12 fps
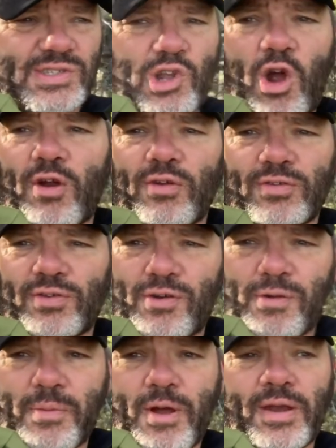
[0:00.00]
scars on
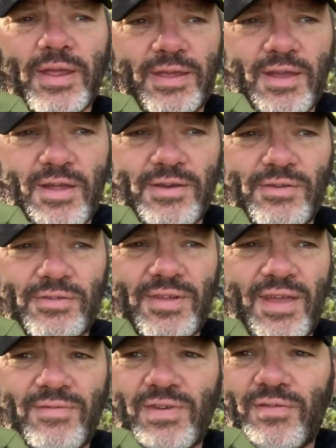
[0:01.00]
our body. God knows
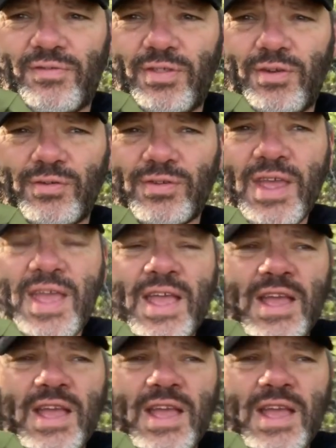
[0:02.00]
I have enough of those.